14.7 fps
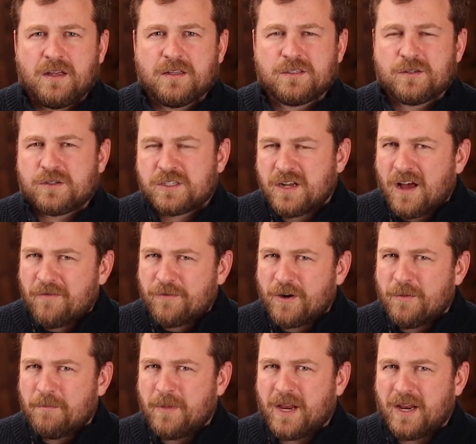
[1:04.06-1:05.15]
So stop for
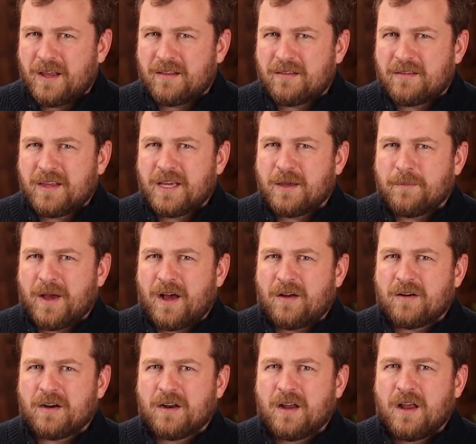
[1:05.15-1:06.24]
a minute and think
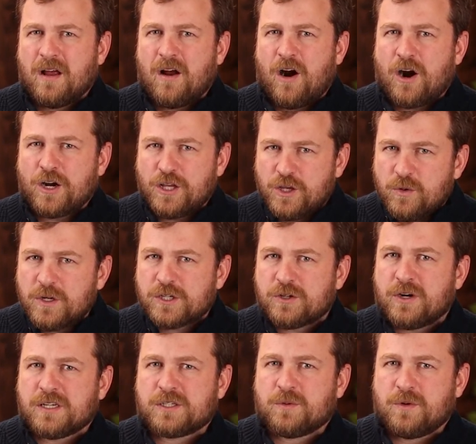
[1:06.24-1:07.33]
about, are you a
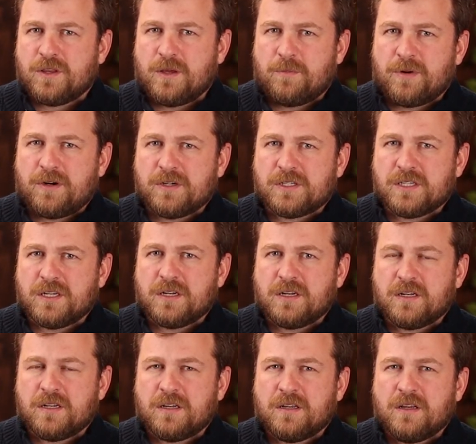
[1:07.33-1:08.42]
trustworthy person?
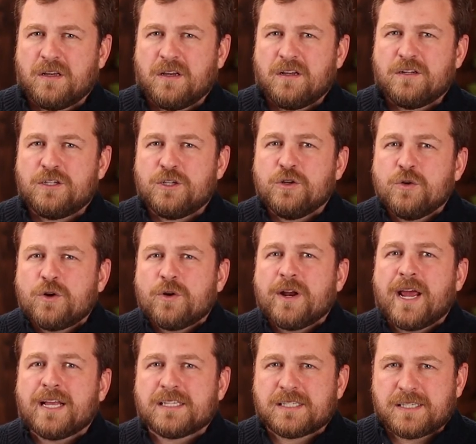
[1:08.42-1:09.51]
Do you
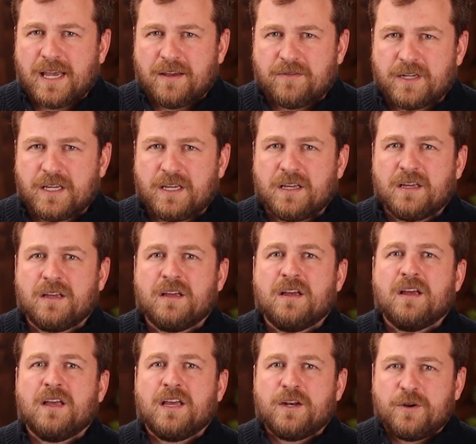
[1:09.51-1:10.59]
create safety
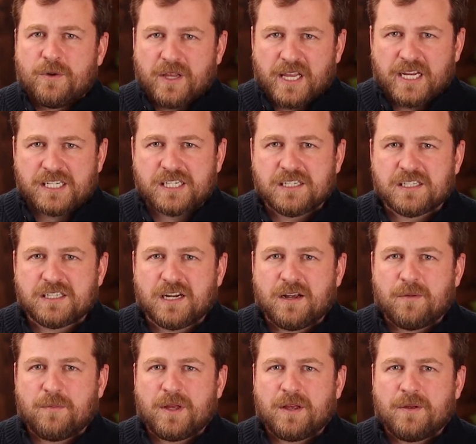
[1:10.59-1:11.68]
in your
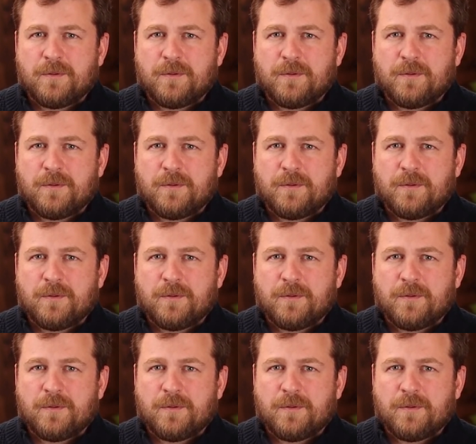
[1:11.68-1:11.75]
relationship?